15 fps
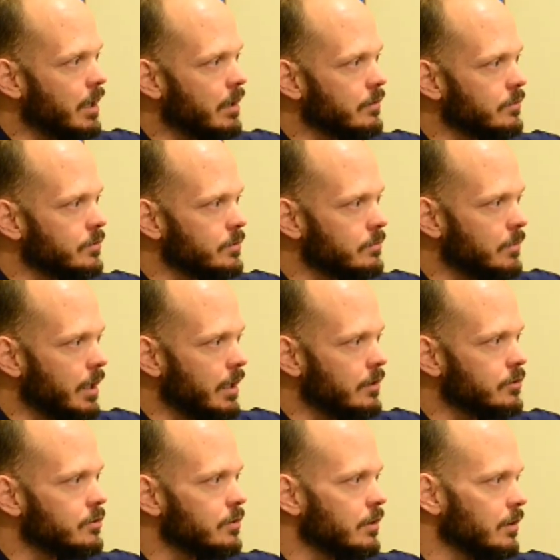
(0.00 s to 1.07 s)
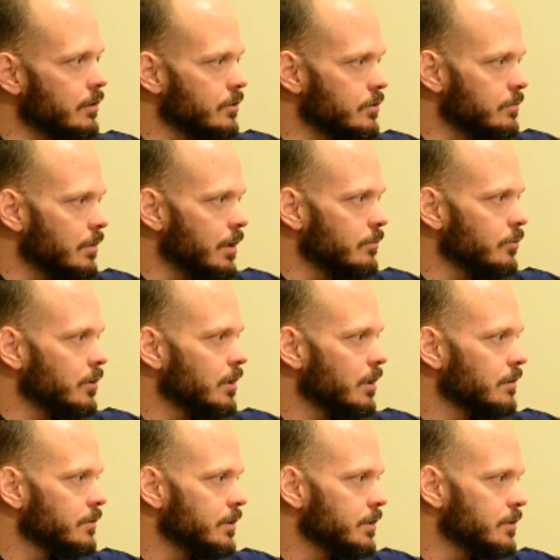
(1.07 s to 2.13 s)
powerful as a man, stronger as a man, more
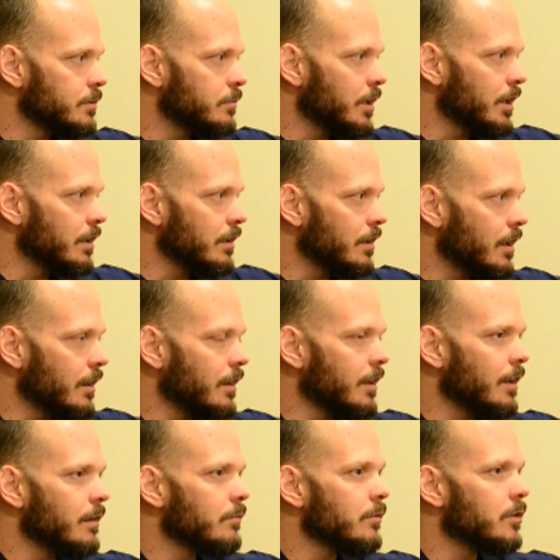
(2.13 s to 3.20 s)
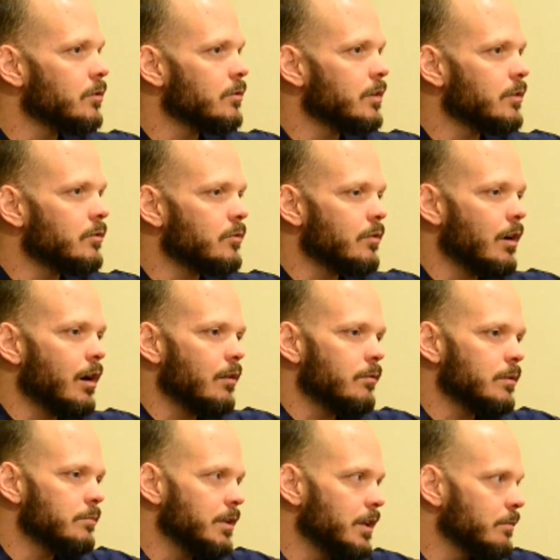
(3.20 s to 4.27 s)
confident as a man, and then you draw
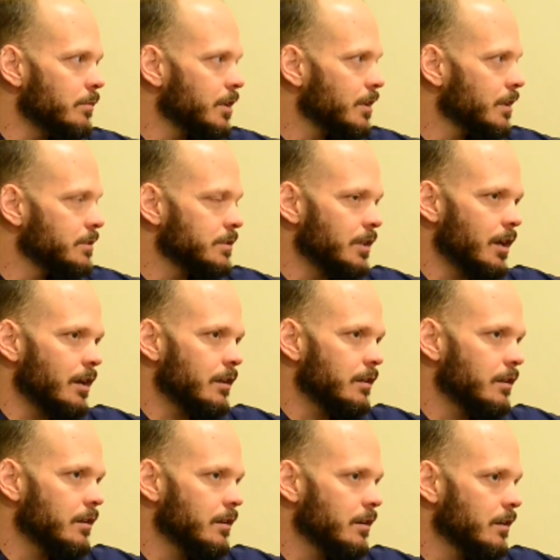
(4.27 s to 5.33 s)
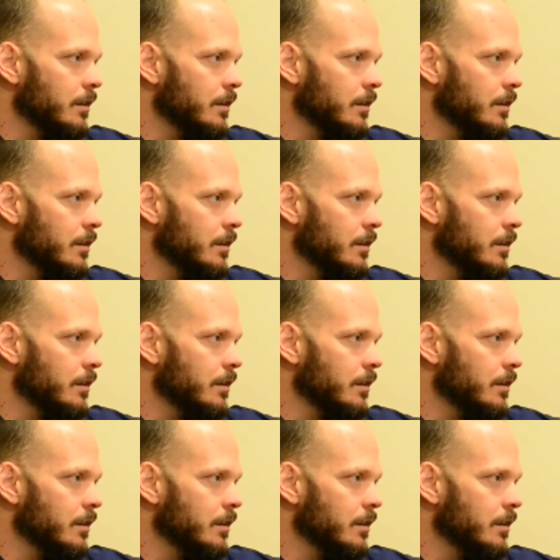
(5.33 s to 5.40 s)
women in because of that,